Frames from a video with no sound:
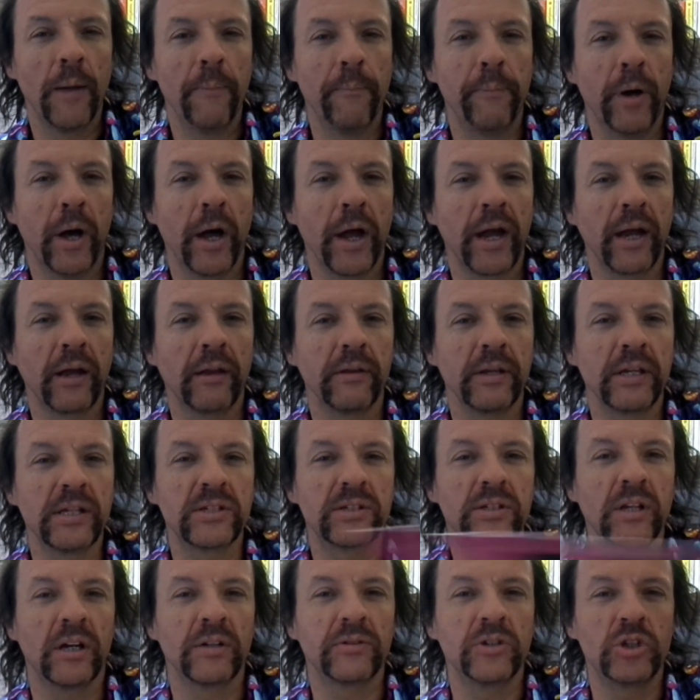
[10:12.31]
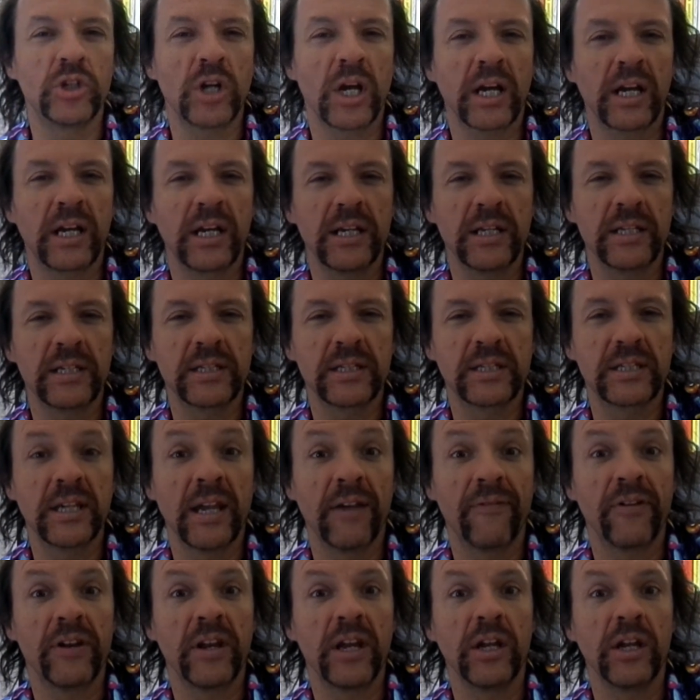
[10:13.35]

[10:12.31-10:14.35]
buying the starter jackets 7